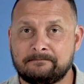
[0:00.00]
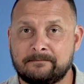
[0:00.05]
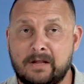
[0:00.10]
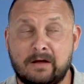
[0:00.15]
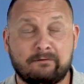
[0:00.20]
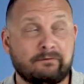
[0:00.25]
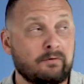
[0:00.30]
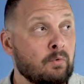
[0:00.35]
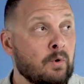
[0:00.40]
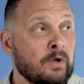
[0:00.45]

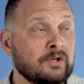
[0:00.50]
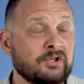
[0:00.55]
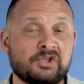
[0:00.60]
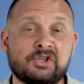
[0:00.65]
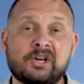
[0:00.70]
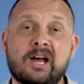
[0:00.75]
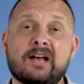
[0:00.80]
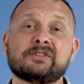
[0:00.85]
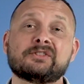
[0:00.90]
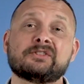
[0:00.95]
If we want
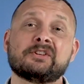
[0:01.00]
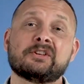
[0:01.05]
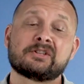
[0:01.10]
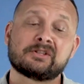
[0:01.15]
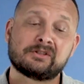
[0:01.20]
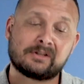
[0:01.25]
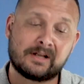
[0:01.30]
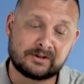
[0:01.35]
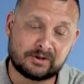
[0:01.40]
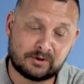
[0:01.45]

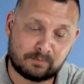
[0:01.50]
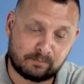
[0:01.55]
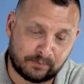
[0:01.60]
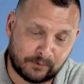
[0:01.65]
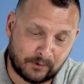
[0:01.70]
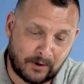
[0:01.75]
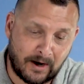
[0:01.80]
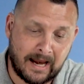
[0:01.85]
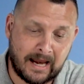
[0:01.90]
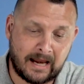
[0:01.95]
justice, let's
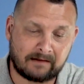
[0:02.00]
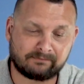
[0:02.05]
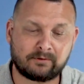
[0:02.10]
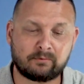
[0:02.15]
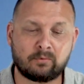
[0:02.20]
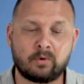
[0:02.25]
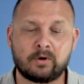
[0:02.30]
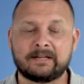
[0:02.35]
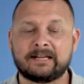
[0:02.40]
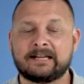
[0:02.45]
pray. If we
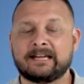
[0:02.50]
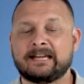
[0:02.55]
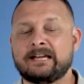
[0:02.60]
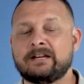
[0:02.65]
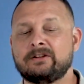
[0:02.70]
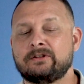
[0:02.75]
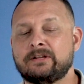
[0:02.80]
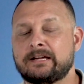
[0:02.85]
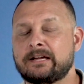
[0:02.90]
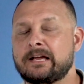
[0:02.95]
want
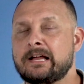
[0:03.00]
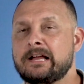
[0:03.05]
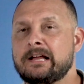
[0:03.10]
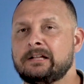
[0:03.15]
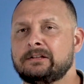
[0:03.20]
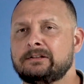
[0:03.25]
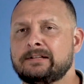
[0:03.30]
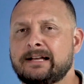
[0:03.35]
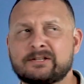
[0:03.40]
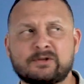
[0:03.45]
healing,
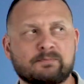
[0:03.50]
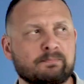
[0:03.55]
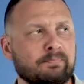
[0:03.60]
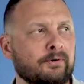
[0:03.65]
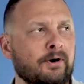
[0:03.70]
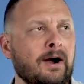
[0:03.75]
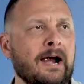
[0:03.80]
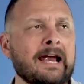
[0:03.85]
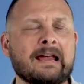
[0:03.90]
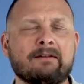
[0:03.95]
let's
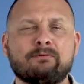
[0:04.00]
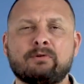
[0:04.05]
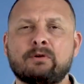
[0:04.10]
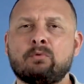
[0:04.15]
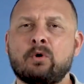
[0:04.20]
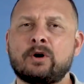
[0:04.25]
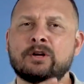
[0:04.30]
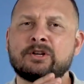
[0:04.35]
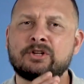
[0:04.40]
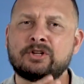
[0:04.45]
pray. If we
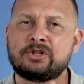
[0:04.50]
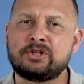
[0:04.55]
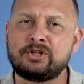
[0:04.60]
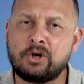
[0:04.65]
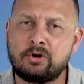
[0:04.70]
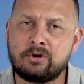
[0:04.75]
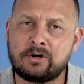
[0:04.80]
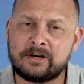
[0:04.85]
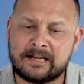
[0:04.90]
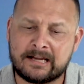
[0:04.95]
want
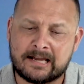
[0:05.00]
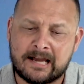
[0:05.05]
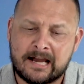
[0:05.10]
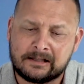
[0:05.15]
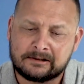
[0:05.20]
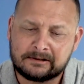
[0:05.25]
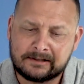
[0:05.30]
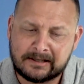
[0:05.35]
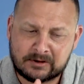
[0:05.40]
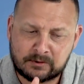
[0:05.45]
unity,
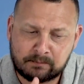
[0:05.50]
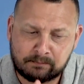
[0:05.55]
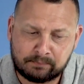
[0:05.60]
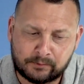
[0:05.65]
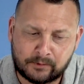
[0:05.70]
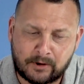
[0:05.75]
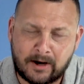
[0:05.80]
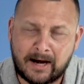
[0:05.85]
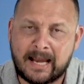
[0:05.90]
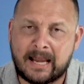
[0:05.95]
let's
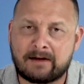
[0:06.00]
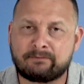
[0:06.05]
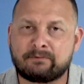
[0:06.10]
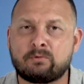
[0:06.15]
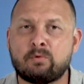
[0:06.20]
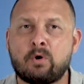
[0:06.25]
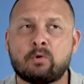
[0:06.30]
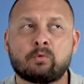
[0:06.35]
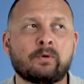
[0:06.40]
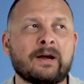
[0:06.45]
pray. If we
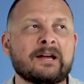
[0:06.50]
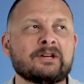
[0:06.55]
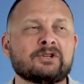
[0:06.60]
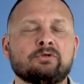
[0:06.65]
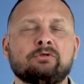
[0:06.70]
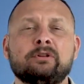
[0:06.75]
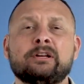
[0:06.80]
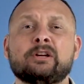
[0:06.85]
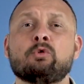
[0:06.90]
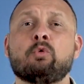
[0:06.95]
want
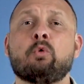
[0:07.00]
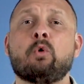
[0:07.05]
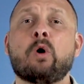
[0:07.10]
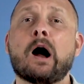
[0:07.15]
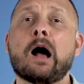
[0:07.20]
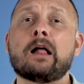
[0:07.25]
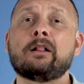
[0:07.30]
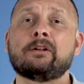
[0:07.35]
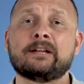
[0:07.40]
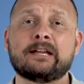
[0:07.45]
racial
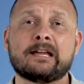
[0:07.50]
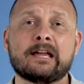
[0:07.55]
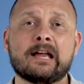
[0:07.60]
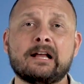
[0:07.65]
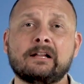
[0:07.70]
equality,